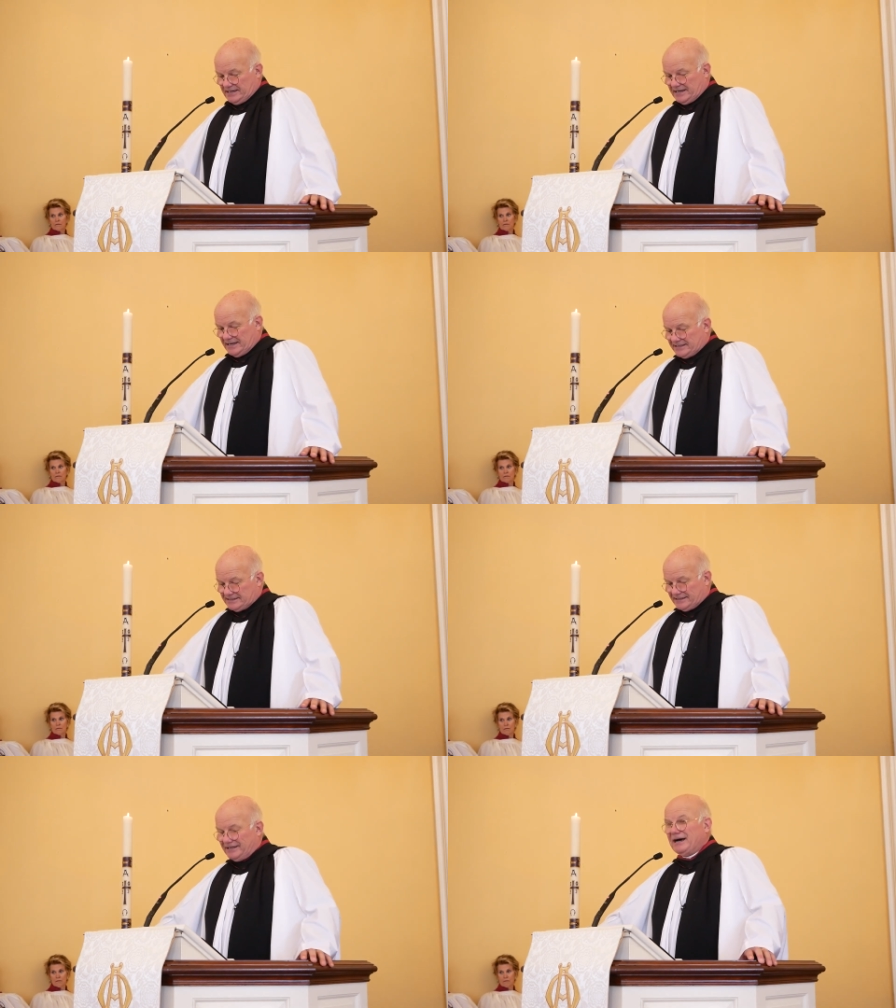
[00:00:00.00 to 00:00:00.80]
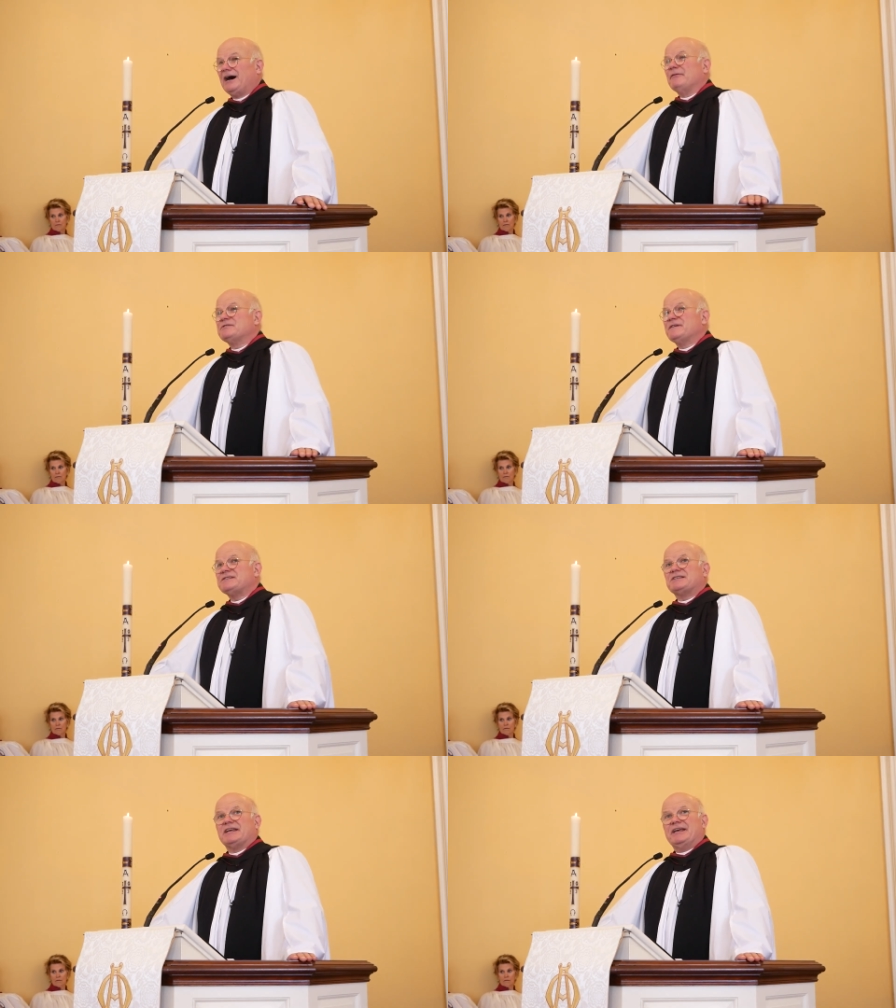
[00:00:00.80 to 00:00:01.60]
and uh, I was
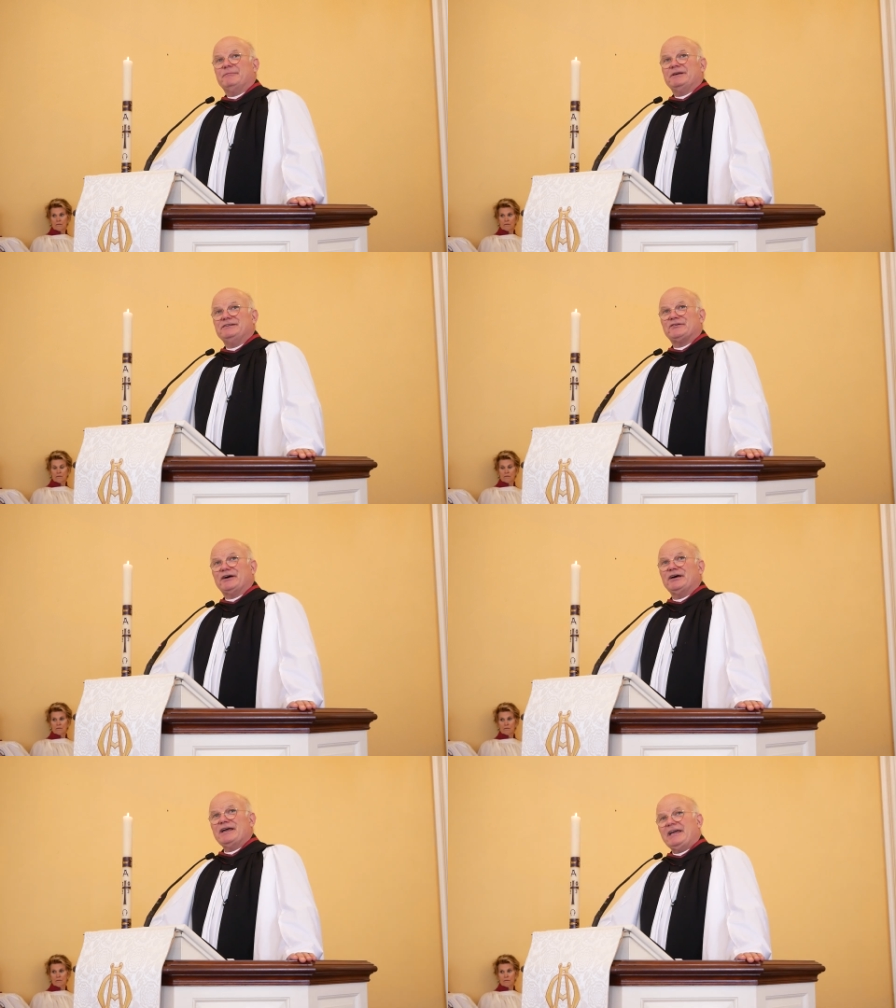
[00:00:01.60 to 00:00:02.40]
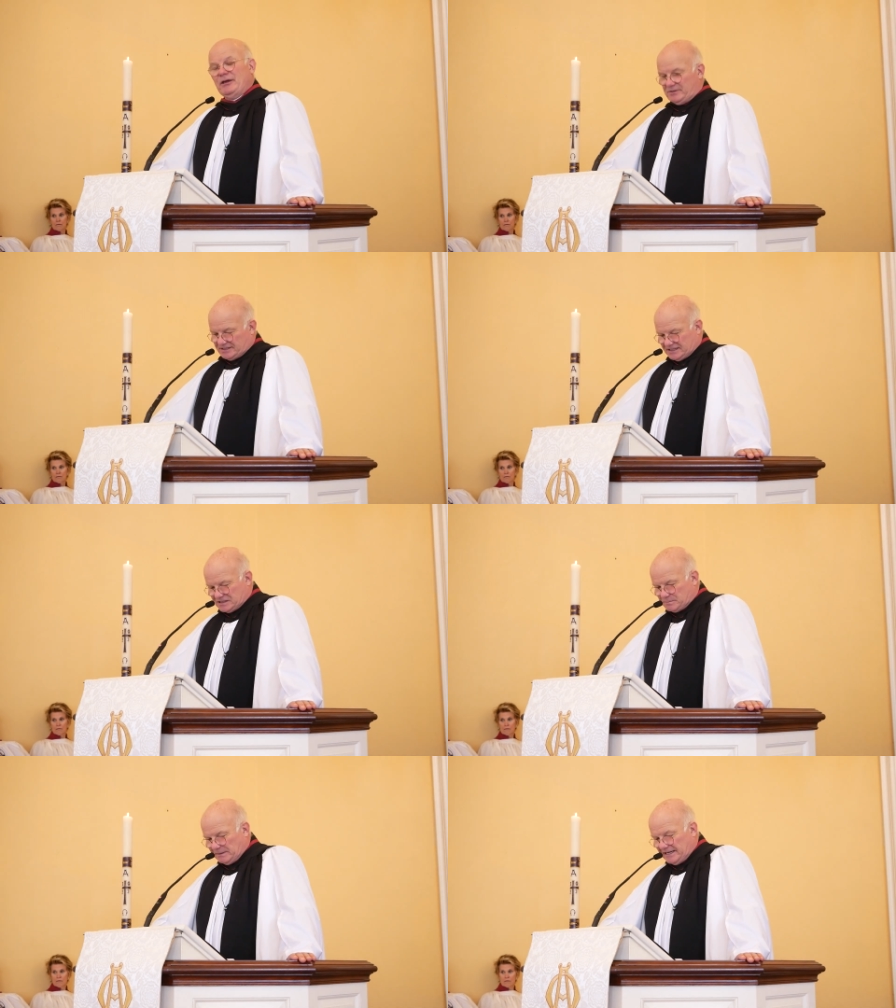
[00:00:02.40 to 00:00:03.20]
visiting him, and uh, he was
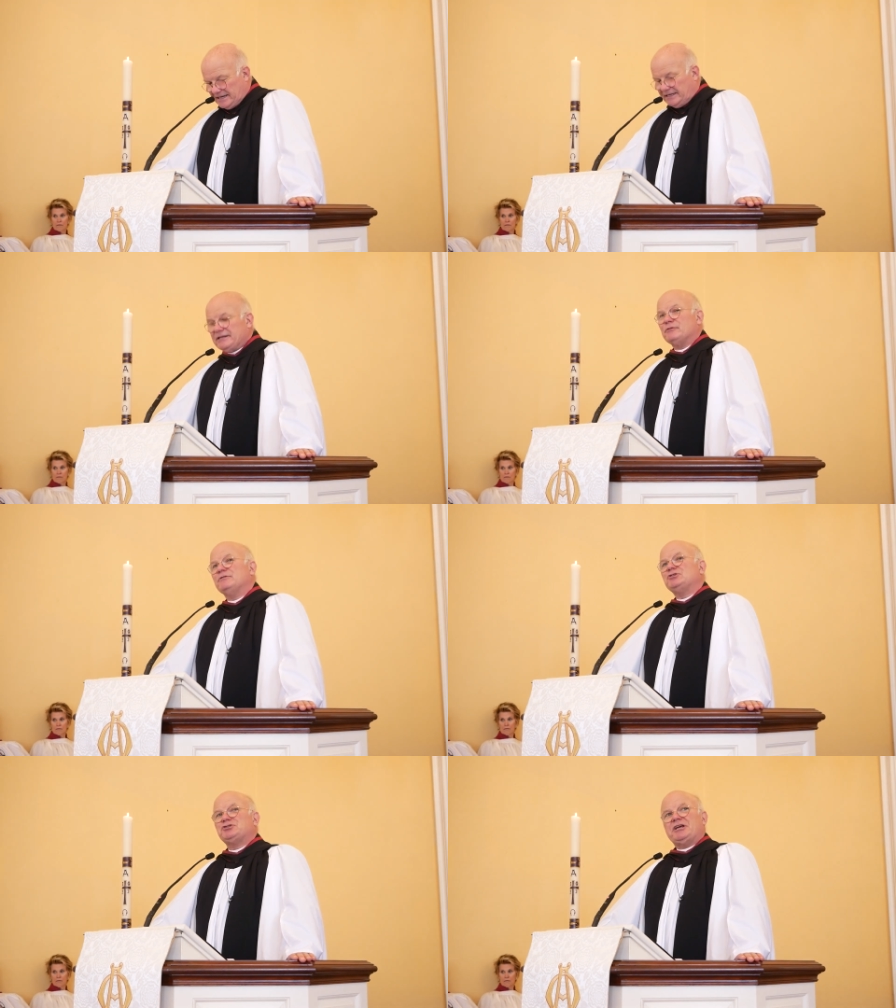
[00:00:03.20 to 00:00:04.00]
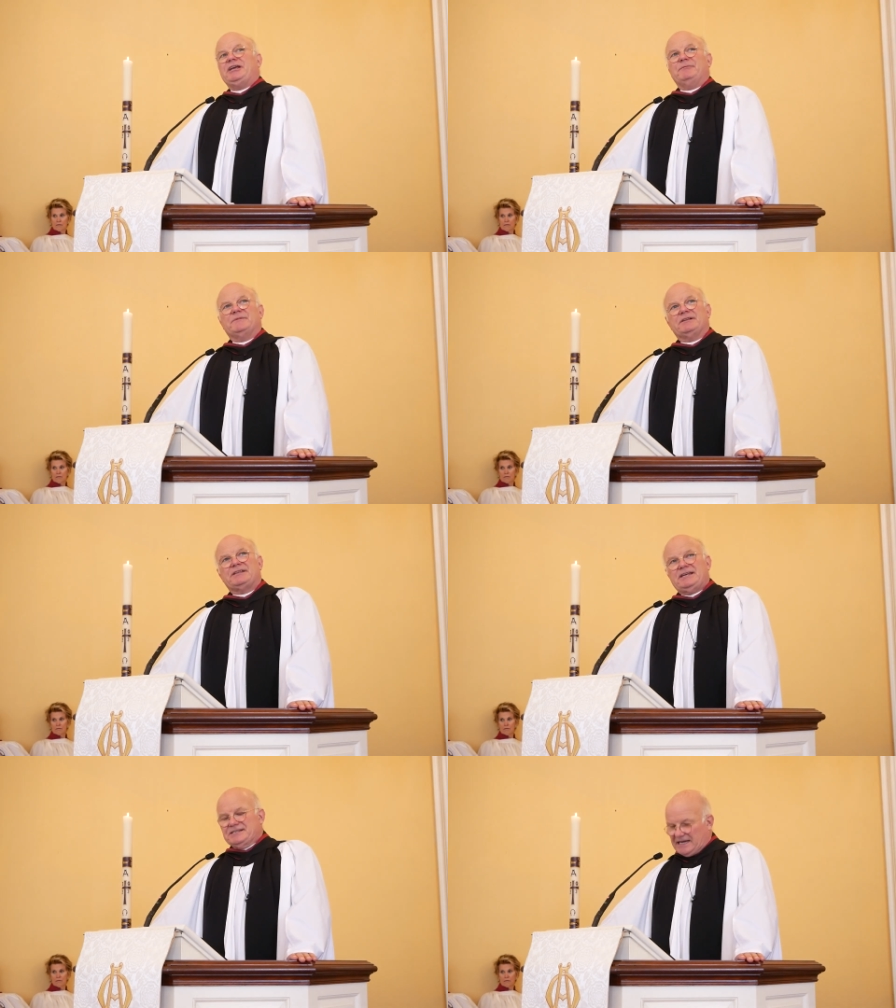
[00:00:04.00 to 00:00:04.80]
explaining the regime that
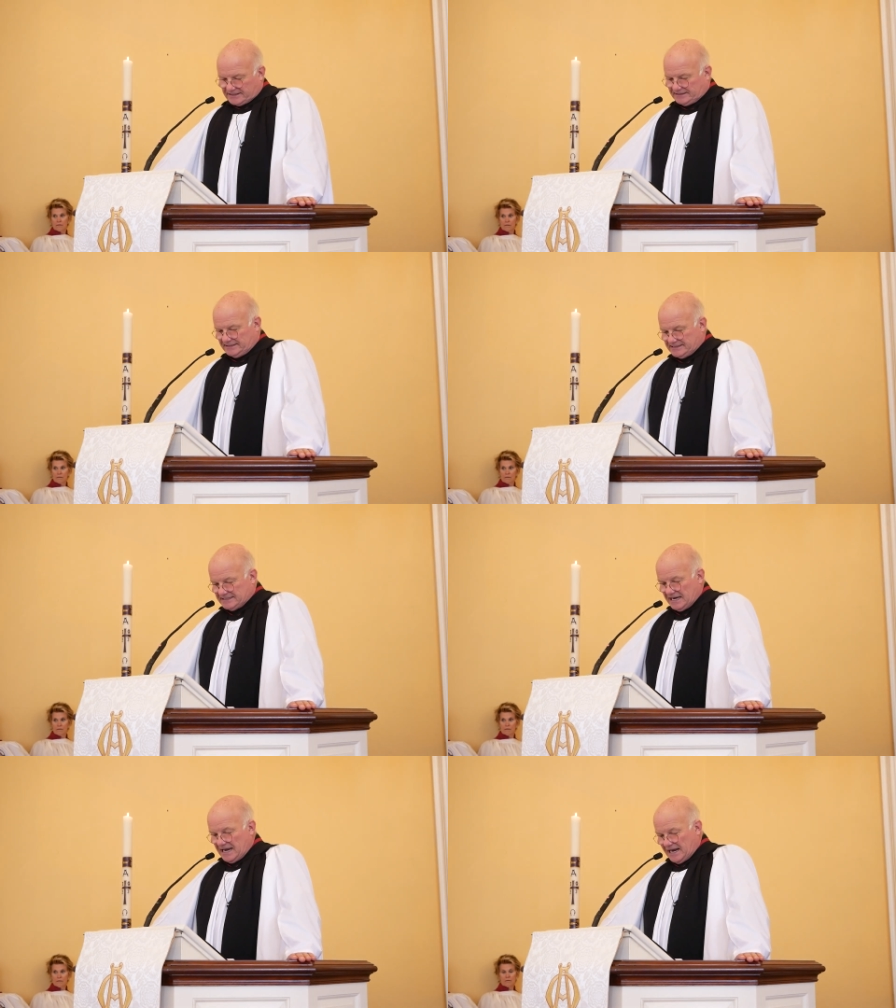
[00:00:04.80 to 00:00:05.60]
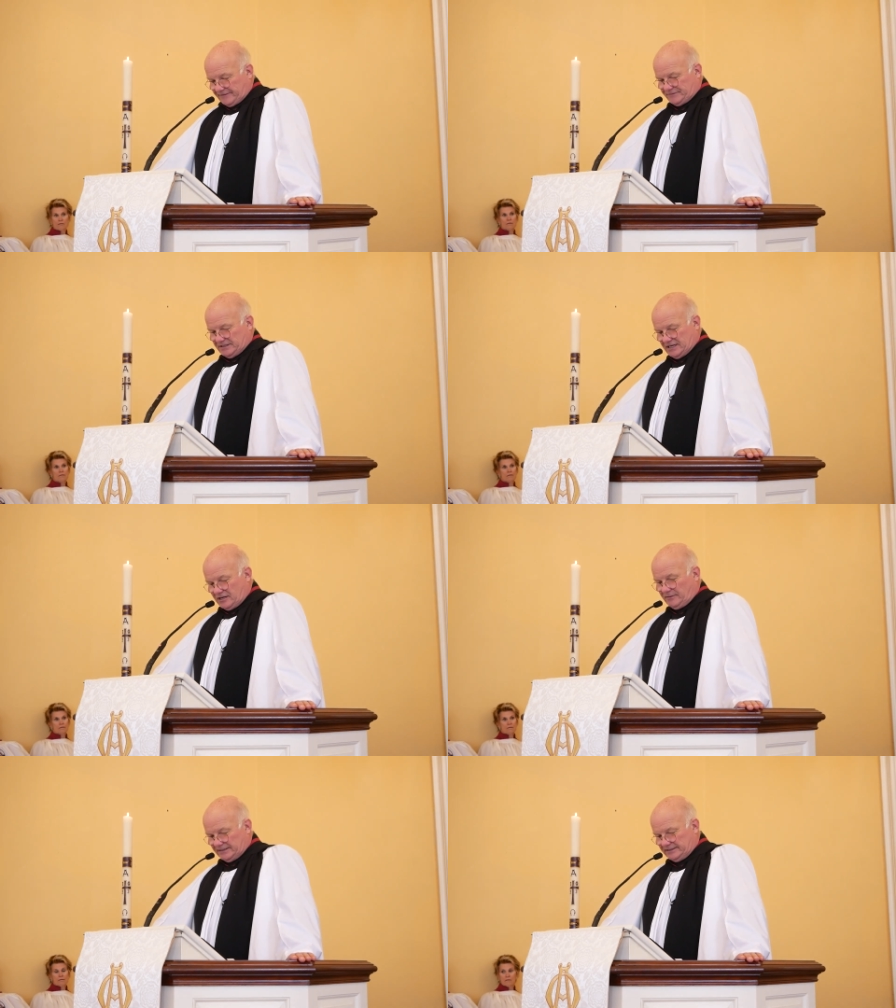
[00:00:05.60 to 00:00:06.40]
these athletes have to
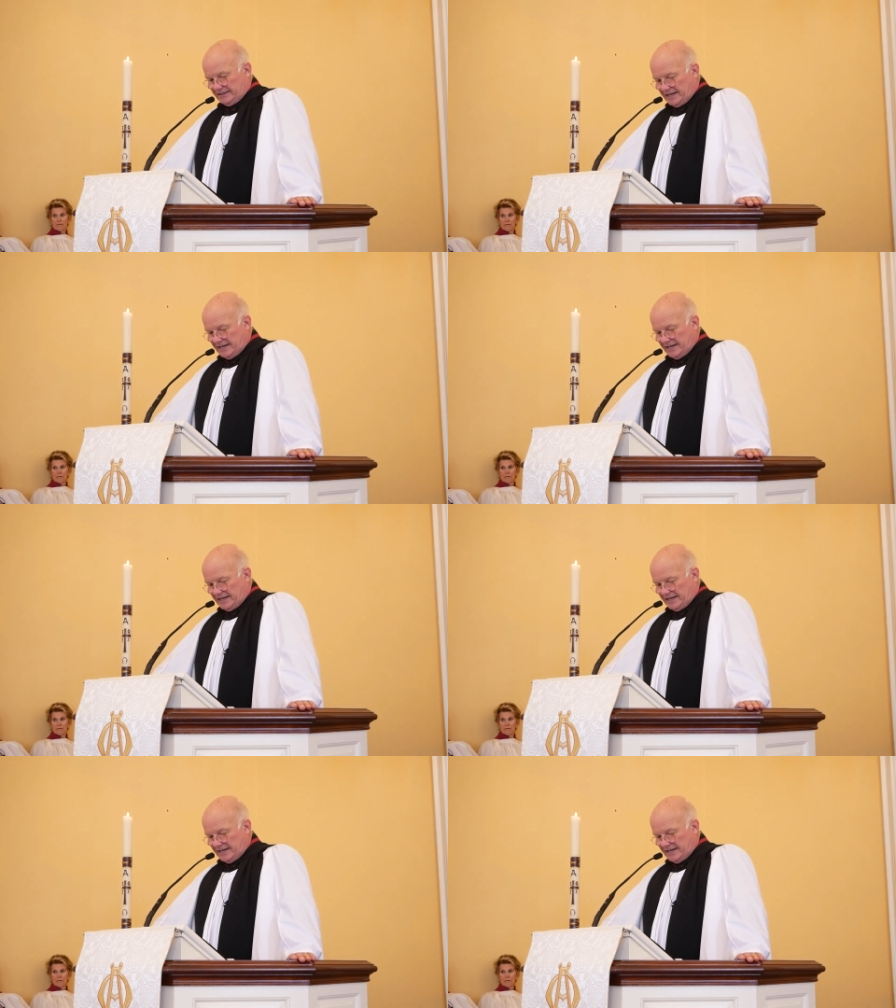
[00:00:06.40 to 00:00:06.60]
go under.